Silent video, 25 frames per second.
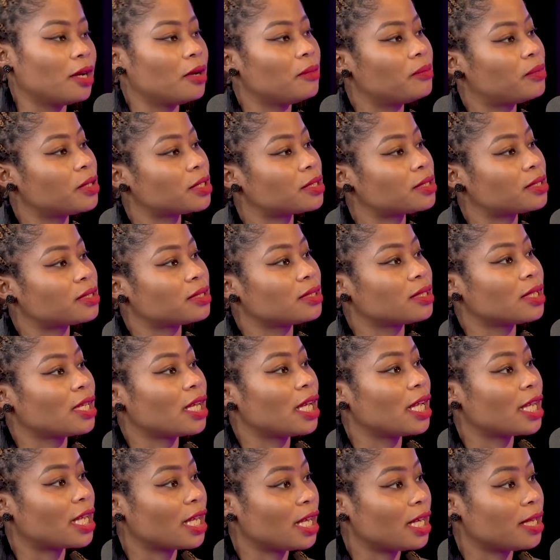But
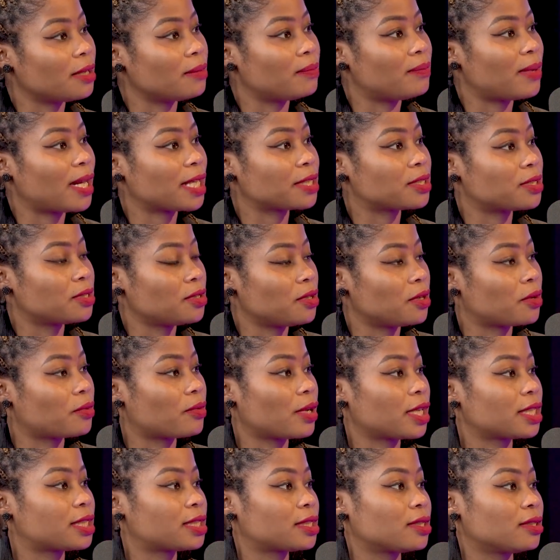again, back to your
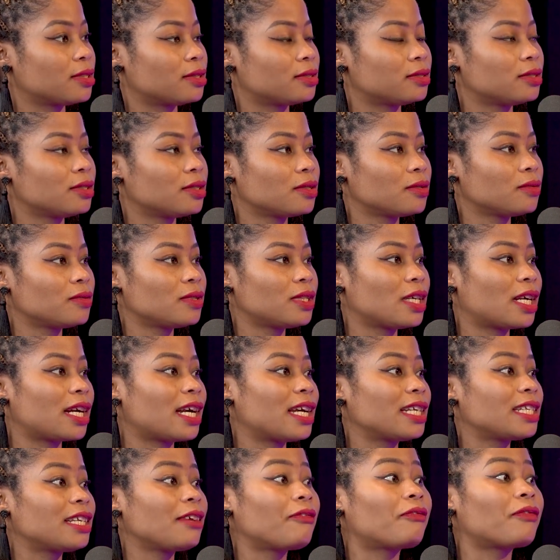question, there
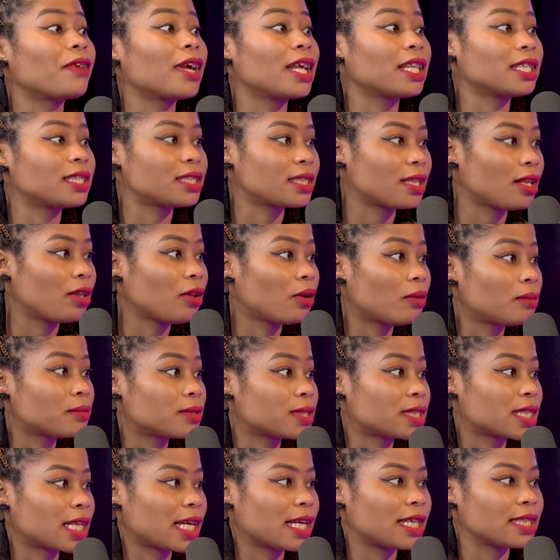are different lump
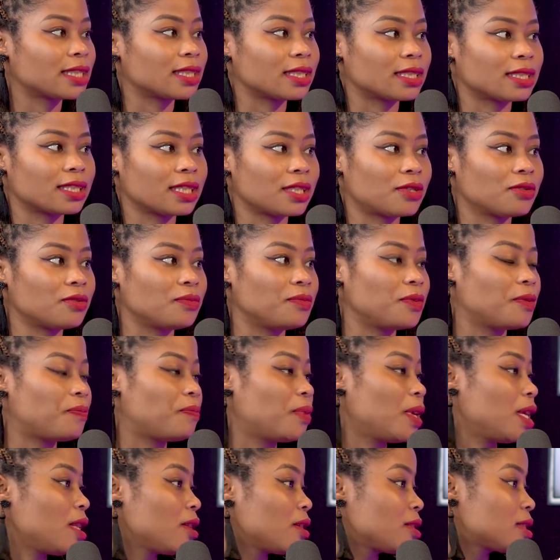sizes. It could be
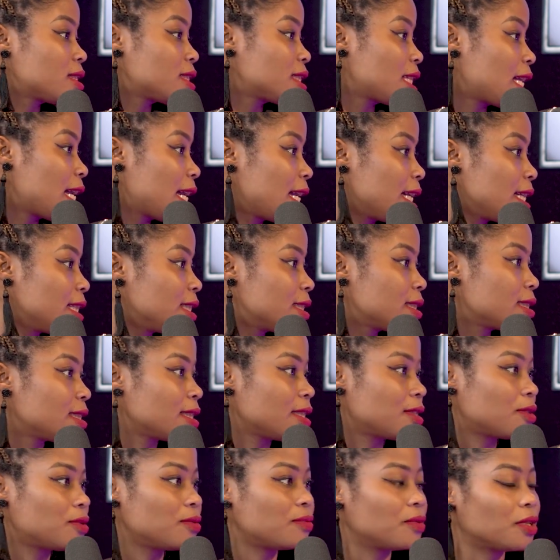peanut sized,
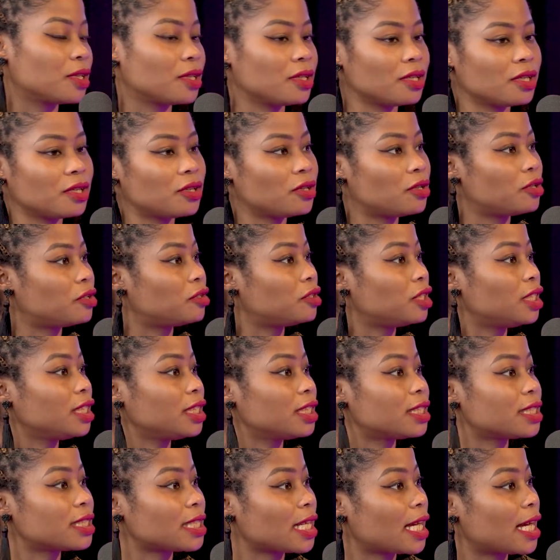it could be
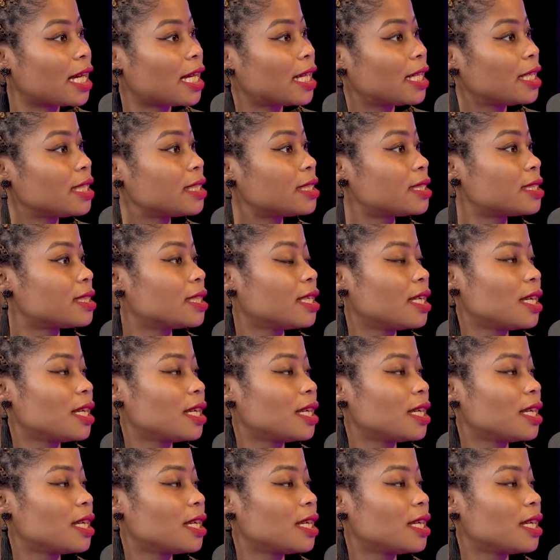orange sized,